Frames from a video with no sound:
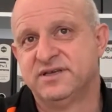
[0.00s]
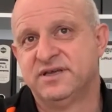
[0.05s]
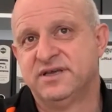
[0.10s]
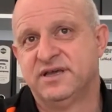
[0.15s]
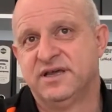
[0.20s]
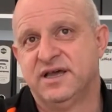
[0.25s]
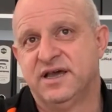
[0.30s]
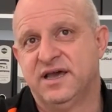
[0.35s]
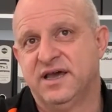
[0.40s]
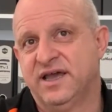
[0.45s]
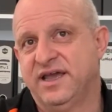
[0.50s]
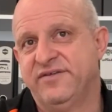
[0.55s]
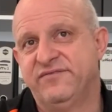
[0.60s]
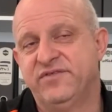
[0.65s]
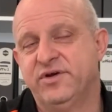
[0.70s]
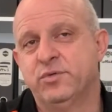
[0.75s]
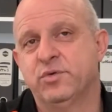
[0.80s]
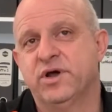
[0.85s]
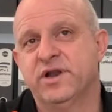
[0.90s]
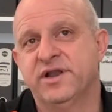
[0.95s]

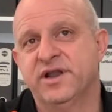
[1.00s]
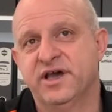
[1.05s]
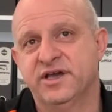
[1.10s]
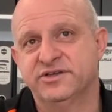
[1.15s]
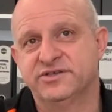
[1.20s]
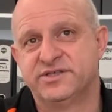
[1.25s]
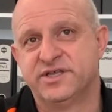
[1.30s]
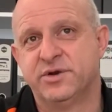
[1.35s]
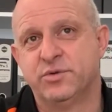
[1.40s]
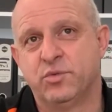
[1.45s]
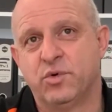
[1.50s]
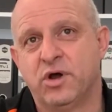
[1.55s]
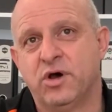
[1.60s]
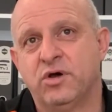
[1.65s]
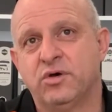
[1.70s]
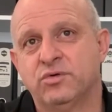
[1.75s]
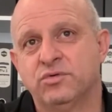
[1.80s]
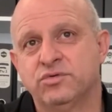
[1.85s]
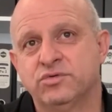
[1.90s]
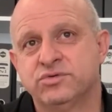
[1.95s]
Everyone knows their
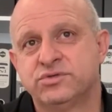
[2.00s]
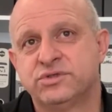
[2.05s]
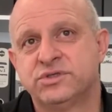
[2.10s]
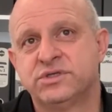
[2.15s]
roles.